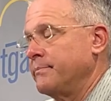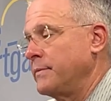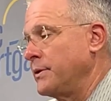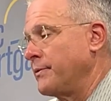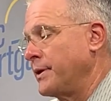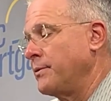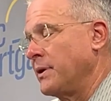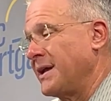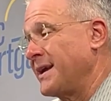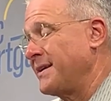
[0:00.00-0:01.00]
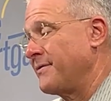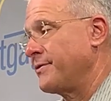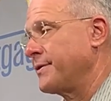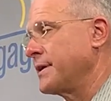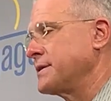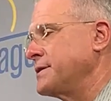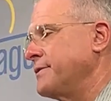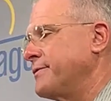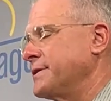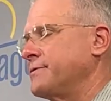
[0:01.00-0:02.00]
you know, they do a lot of different things
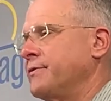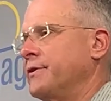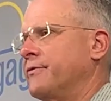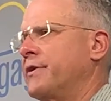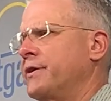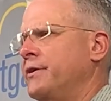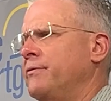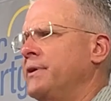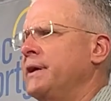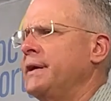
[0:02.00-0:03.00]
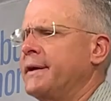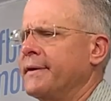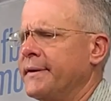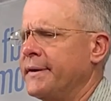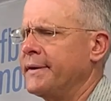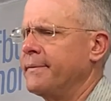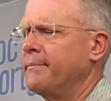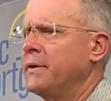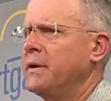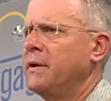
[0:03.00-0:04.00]
defensively. They're very unique.
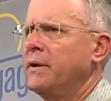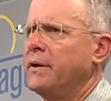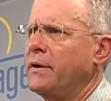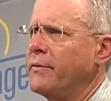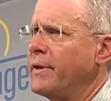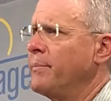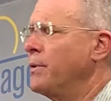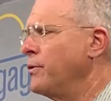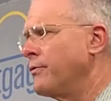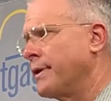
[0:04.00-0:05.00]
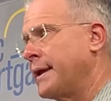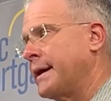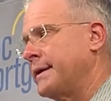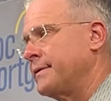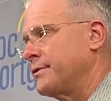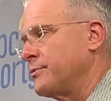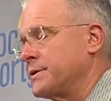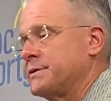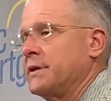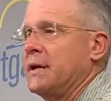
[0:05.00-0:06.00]
You know, they move a lot and
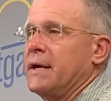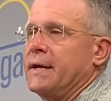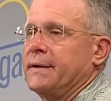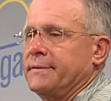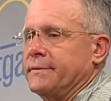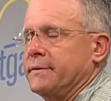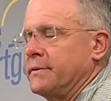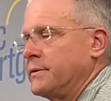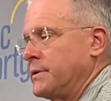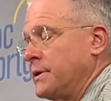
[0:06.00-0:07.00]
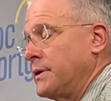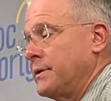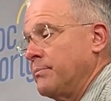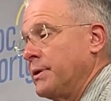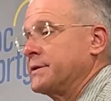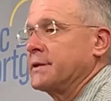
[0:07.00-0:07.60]
twist a lot and blitz a